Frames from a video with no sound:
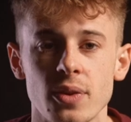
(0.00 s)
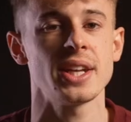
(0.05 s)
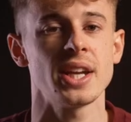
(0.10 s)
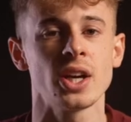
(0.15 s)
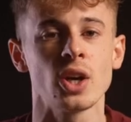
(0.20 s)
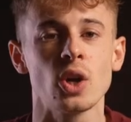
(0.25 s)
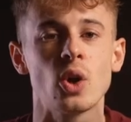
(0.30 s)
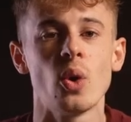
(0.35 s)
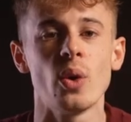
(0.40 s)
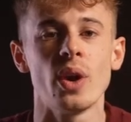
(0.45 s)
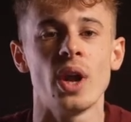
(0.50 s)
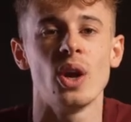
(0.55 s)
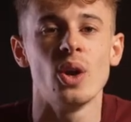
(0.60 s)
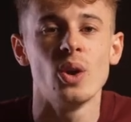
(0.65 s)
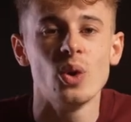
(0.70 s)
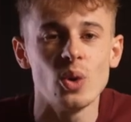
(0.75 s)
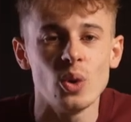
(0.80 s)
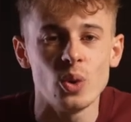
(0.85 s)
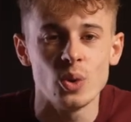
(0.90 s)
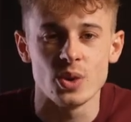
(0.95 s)
they're gonna
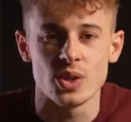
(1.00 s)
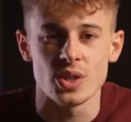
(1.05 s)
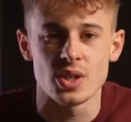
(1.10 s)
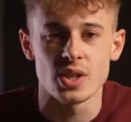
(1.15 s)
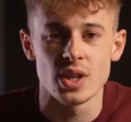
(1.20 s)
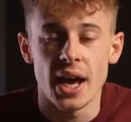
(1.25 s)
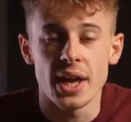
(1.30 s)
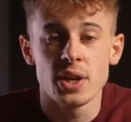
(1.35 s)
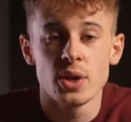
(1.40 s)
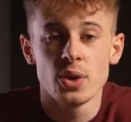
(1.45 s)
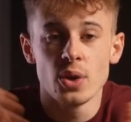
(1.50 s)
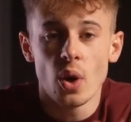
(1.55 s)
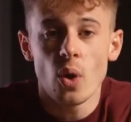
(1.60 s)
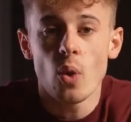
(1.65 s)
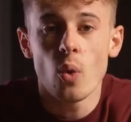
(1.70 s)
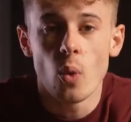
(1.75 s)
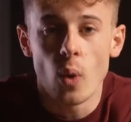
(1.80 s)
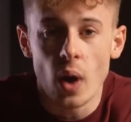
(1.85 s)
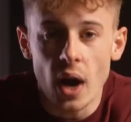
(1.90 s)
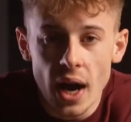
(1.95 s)
lose. And you know
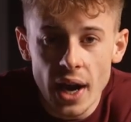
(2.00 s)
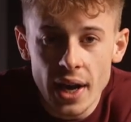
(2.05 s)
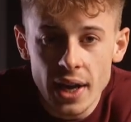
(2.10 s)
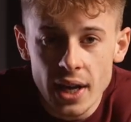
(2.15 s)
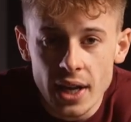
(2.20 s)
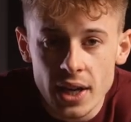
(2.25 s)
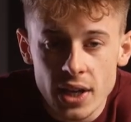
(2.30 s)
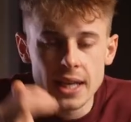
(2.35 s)
why?